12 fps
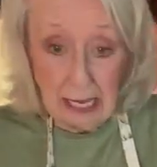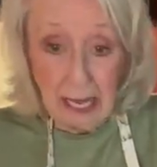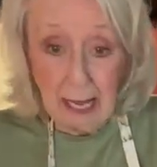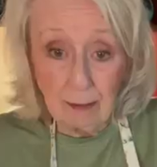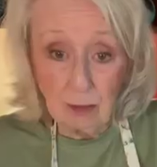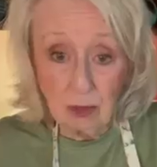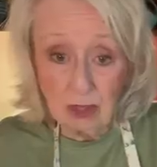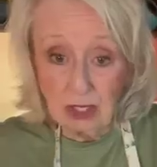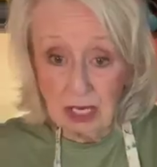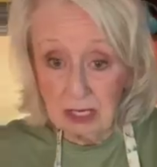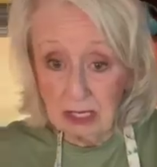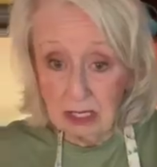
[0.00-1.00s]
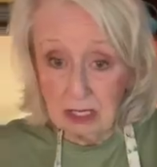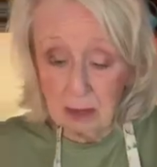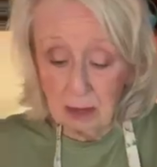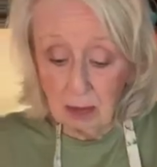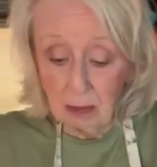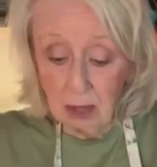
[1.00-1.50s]
I'm going to take this
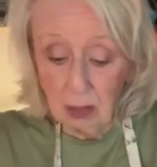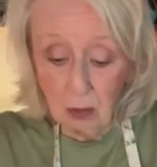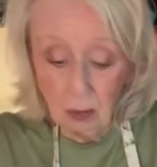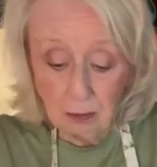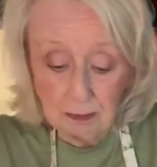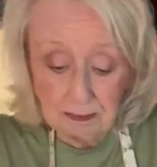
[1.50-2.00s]
bowl,